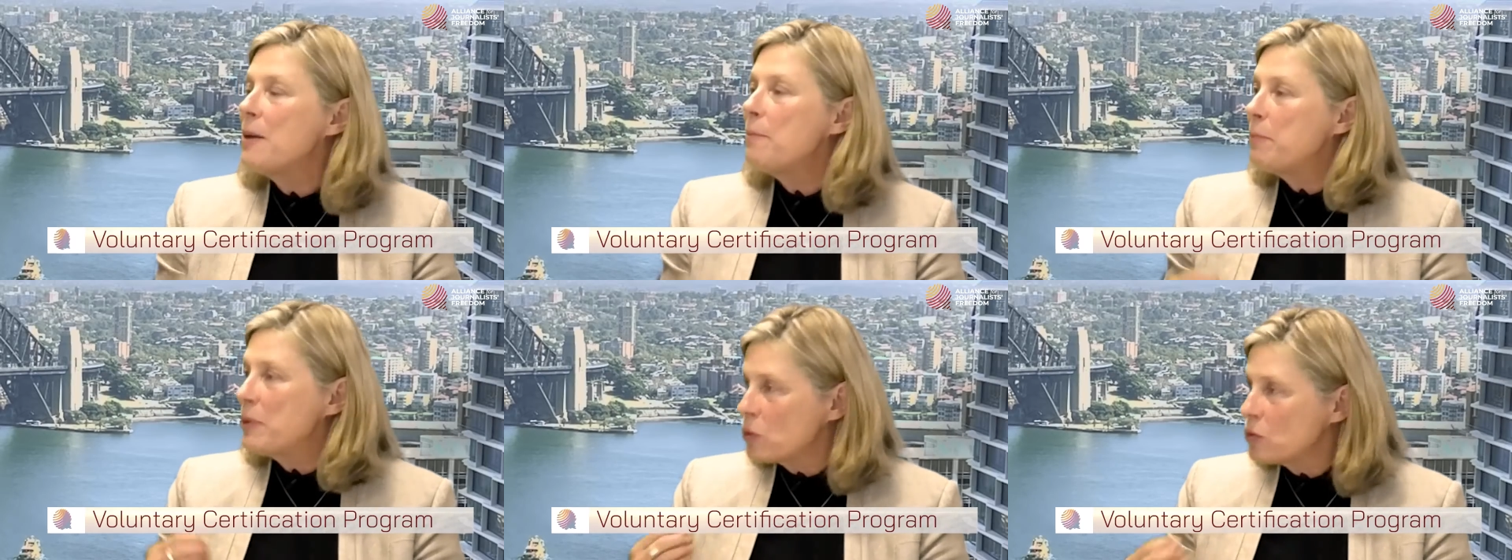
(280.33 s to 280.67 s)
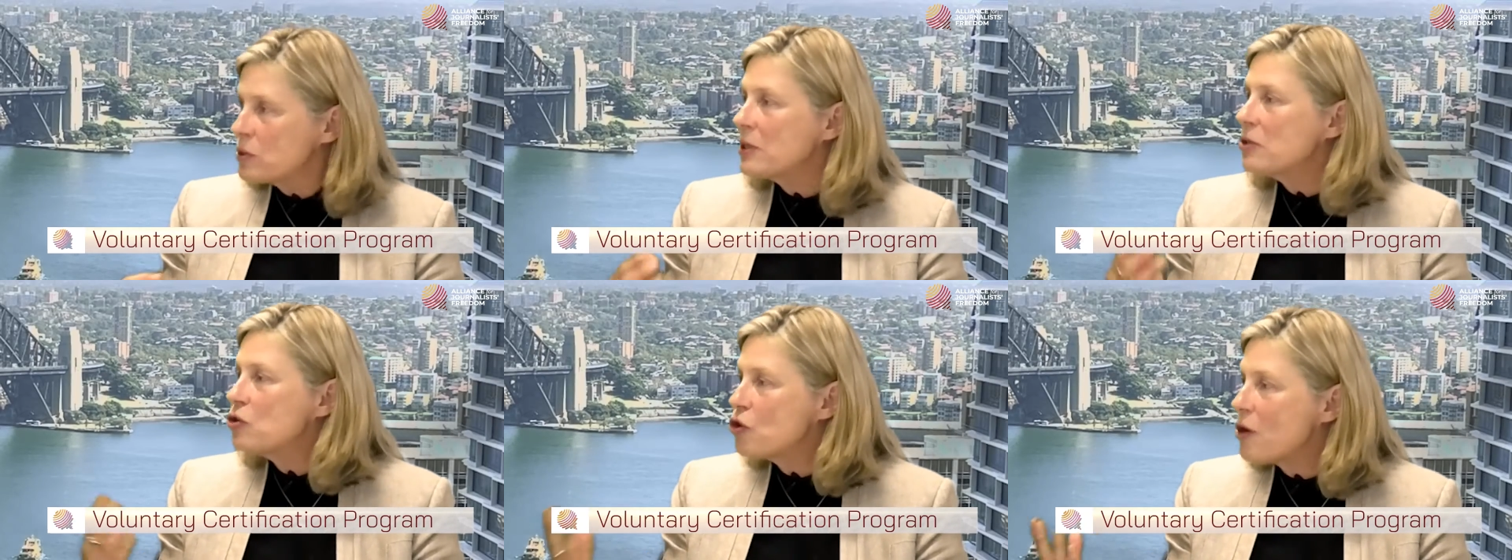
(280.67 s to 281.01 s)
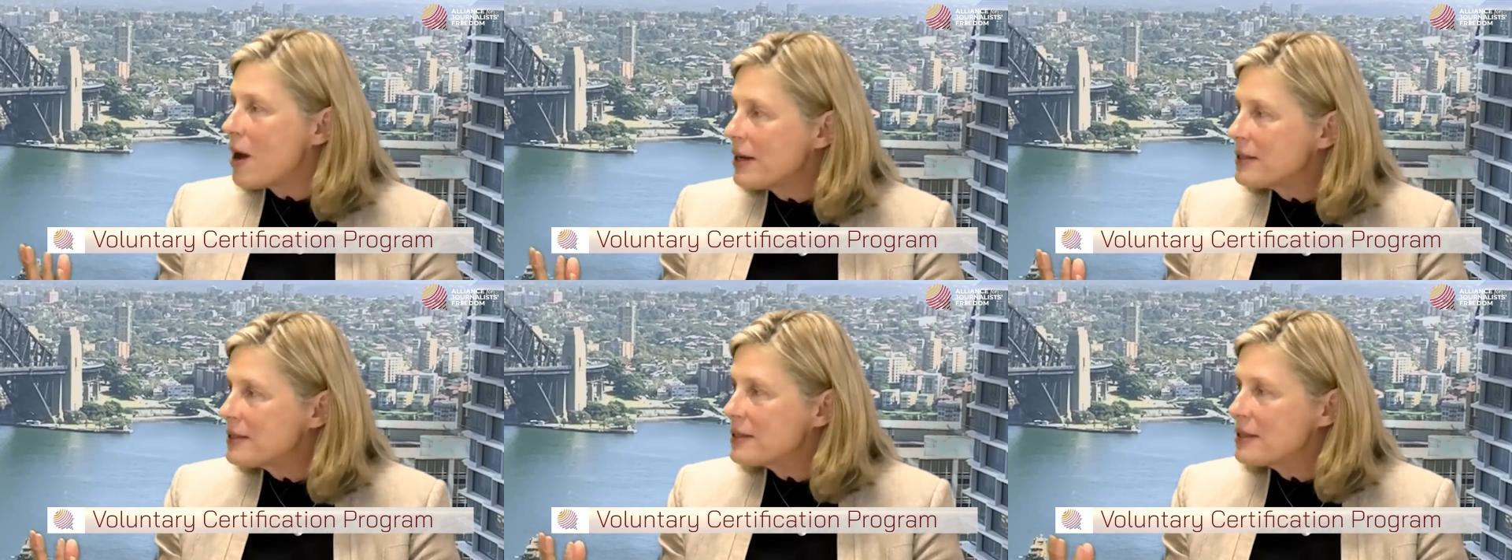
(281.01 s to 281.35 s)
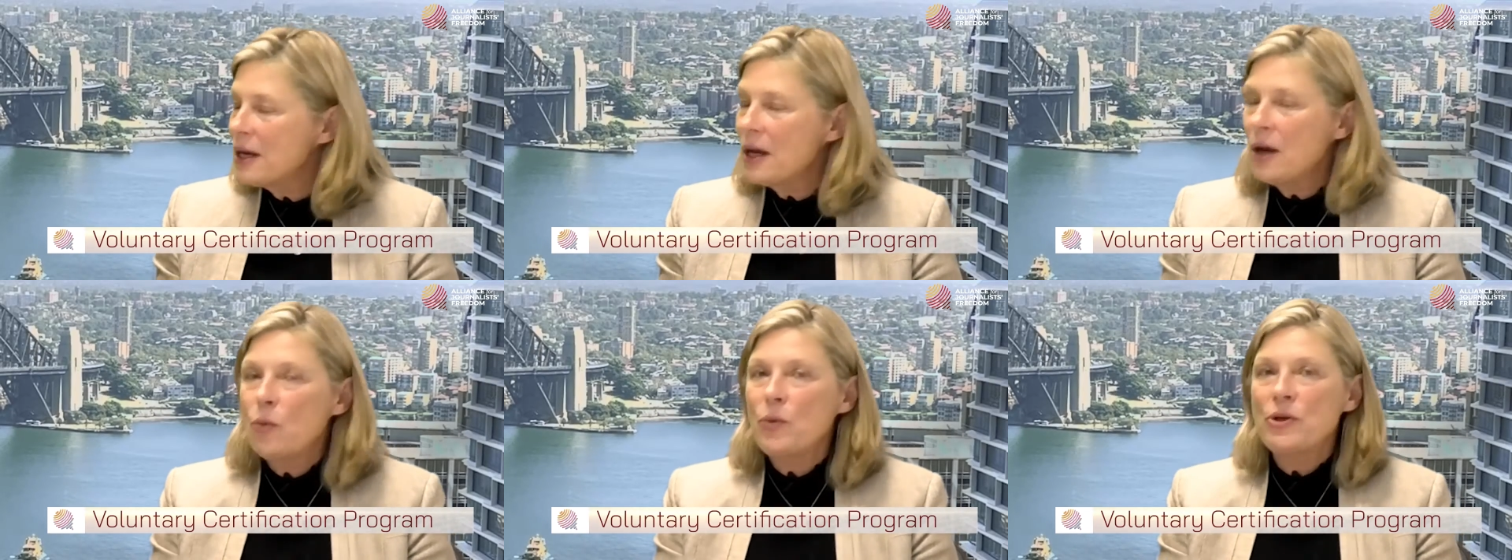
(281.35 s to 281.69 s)
building trust,
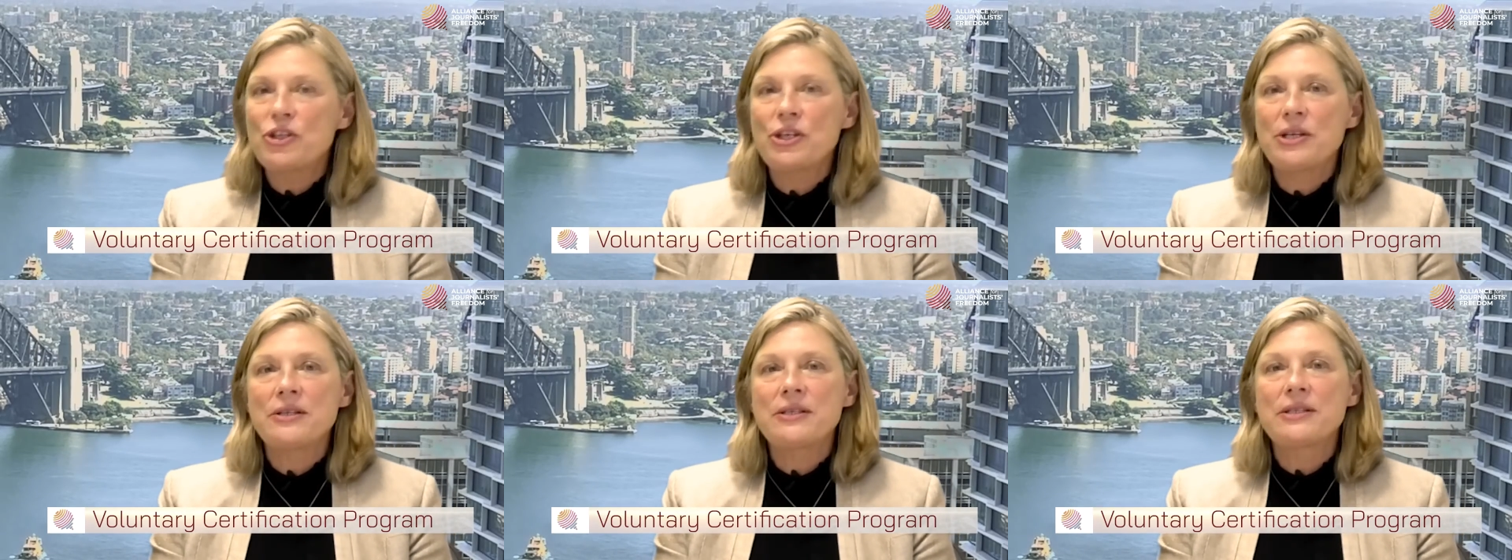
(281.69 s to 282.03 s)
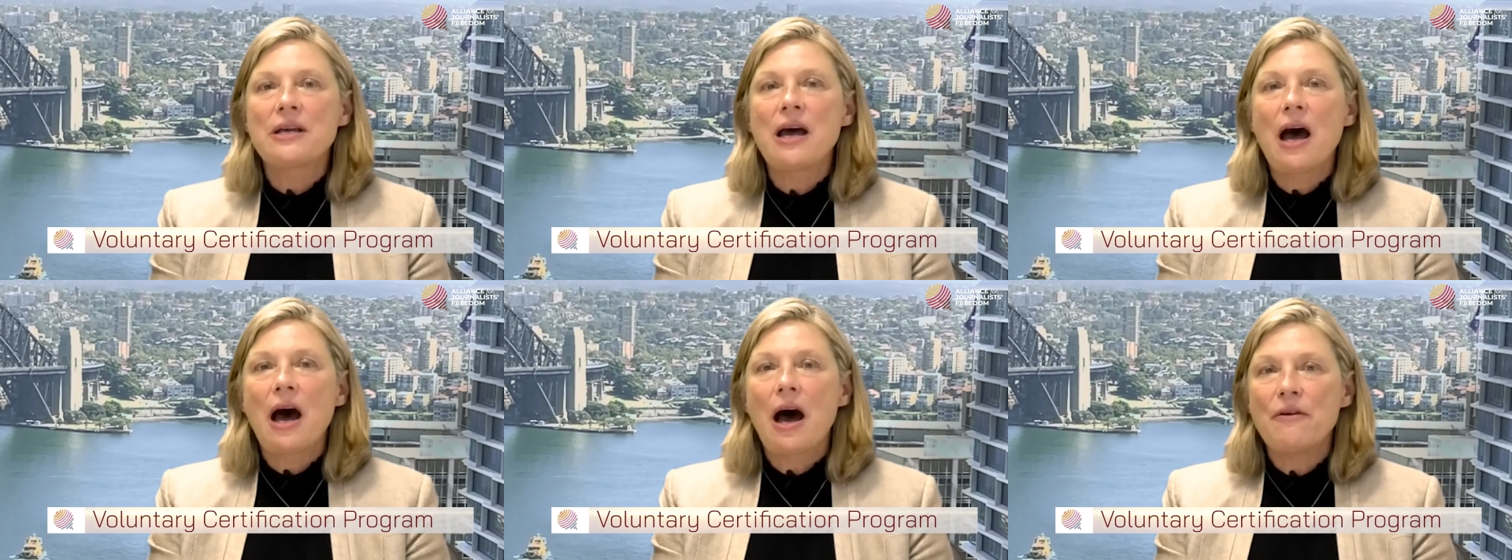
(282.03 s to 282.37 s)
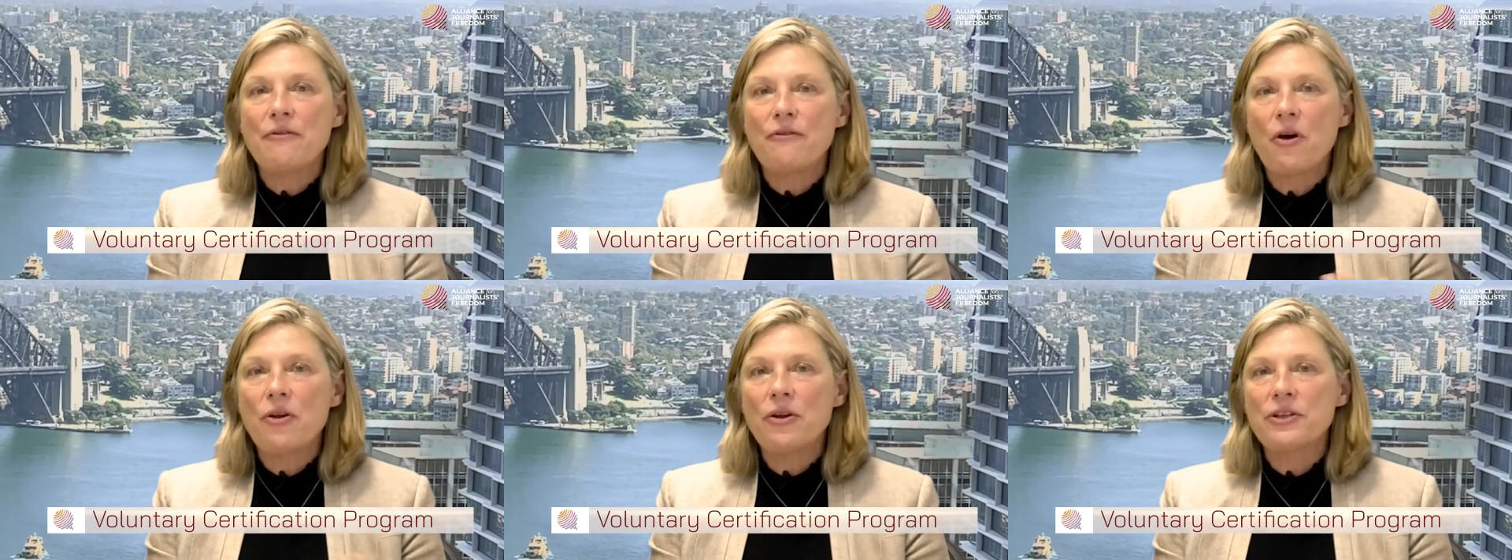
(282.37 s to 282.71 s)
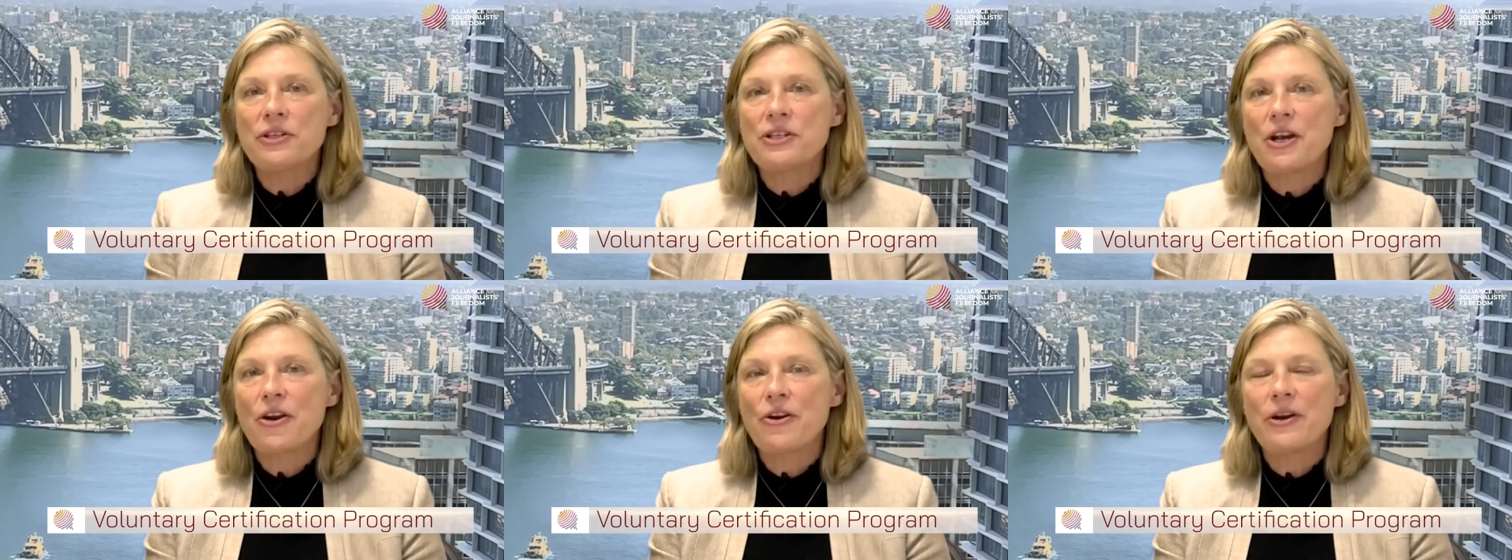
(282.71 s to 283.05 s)
which is a
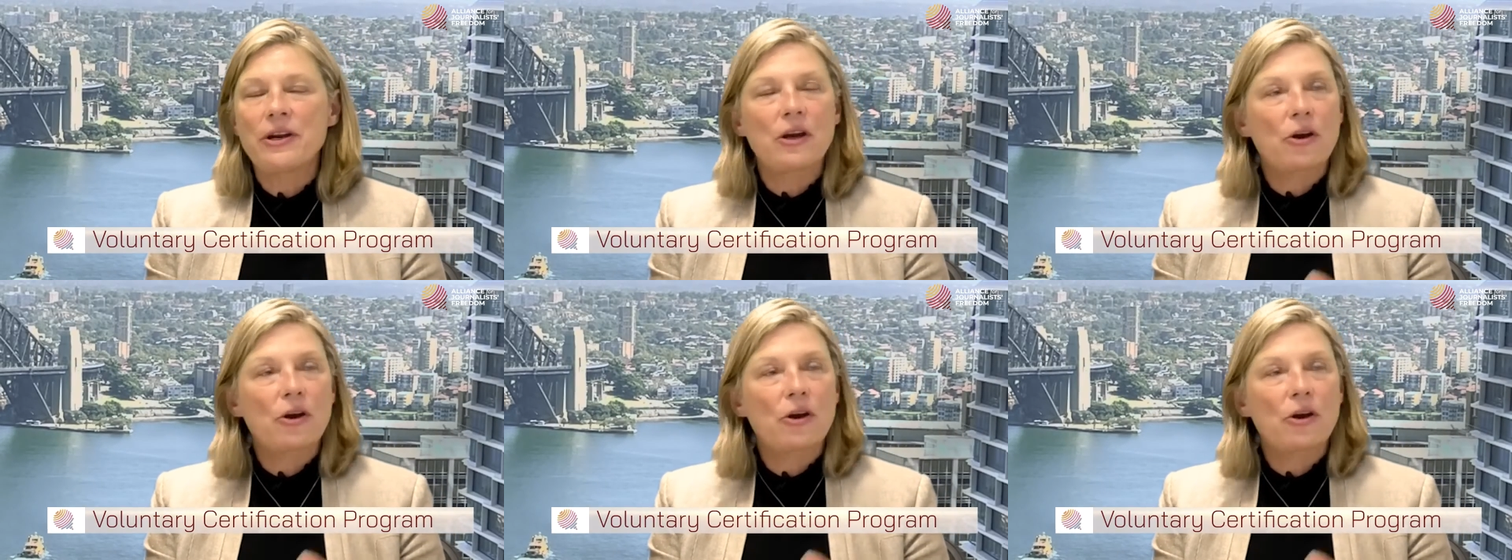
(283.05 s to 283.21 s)
voluntary